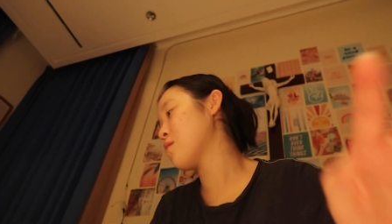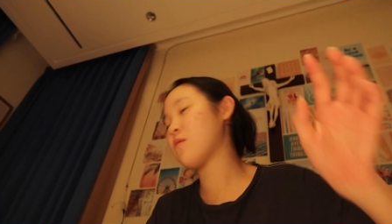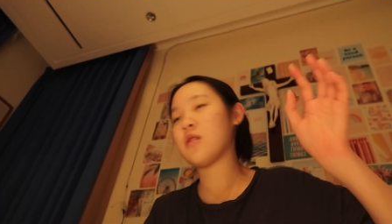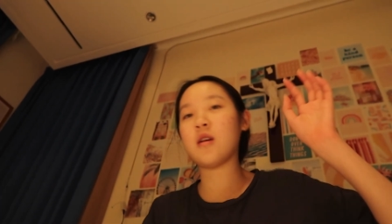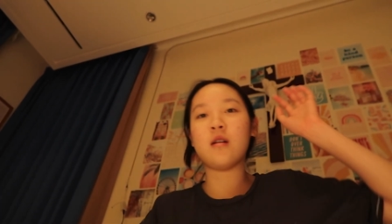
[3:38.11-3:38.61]

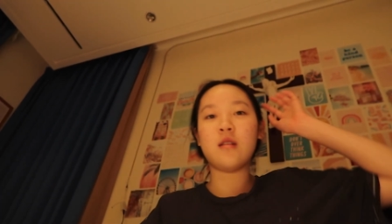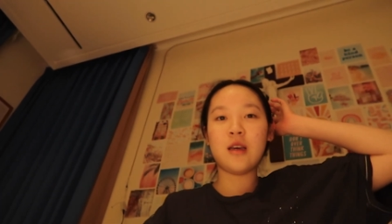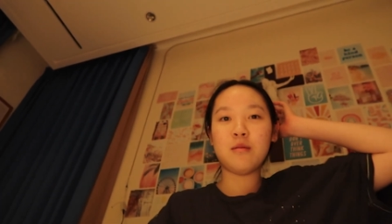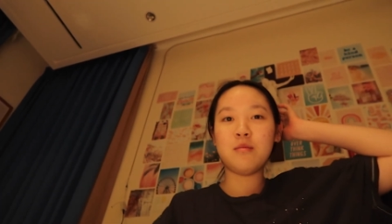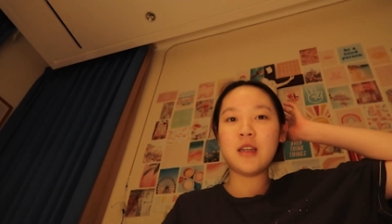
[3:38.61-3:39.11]
working on
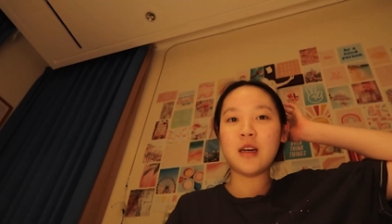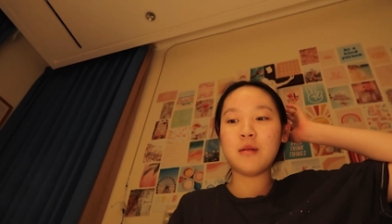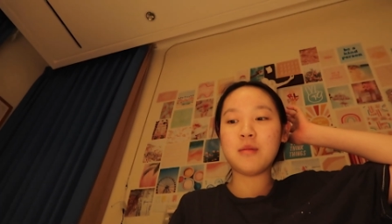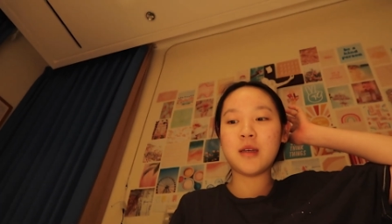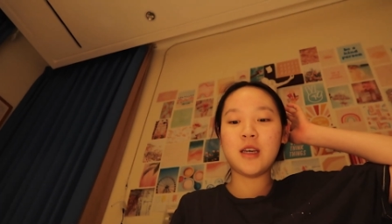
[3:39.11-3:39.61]
like media
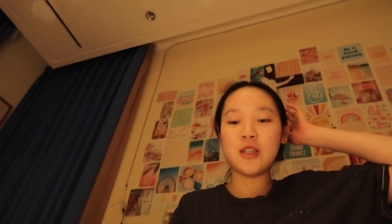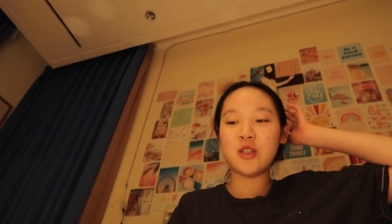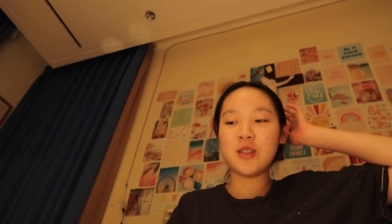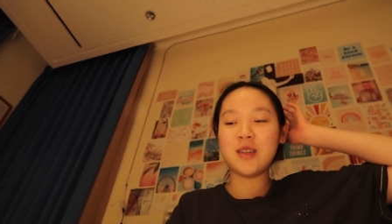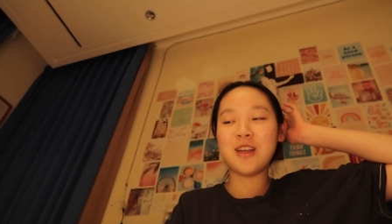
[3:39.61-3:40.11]

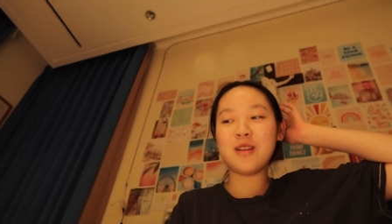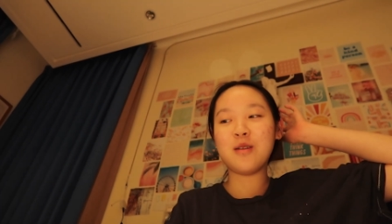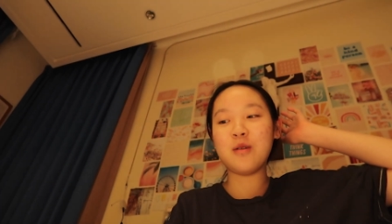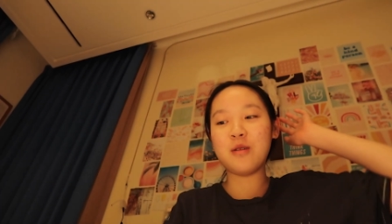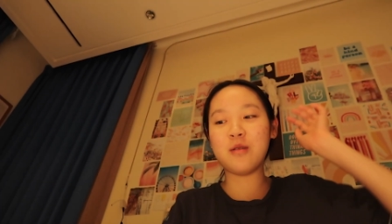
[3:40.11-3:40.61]
applications and
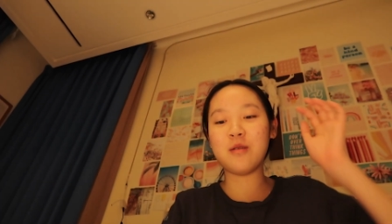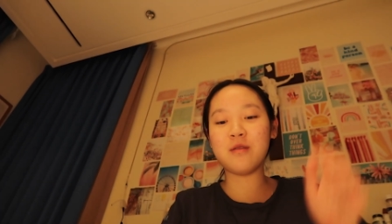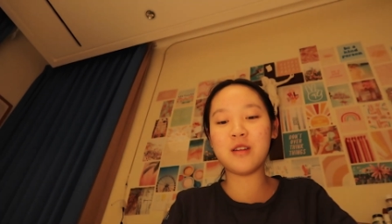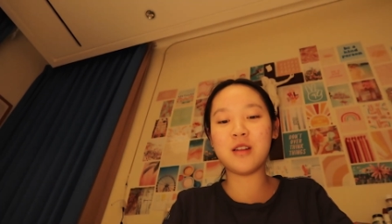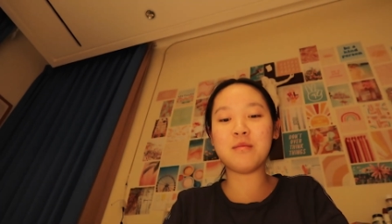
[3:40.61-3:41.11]
like going
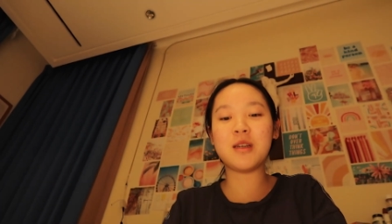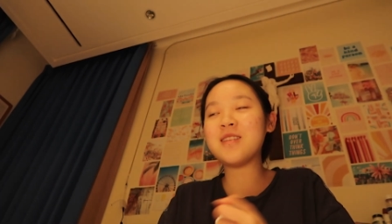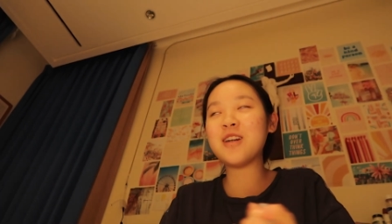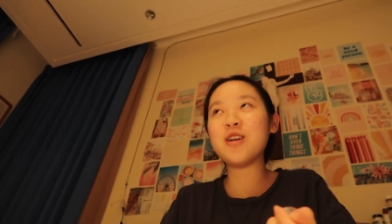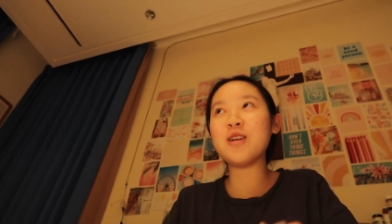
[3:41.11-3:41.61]
over them
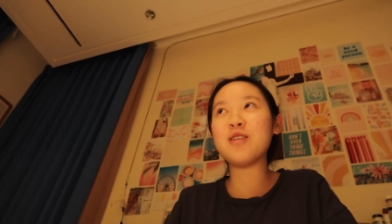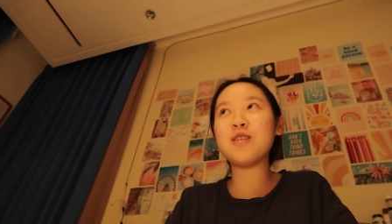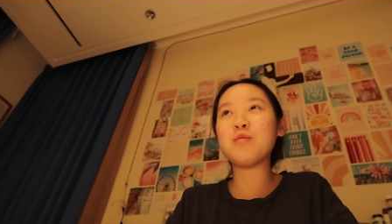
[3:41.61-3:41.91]
because they're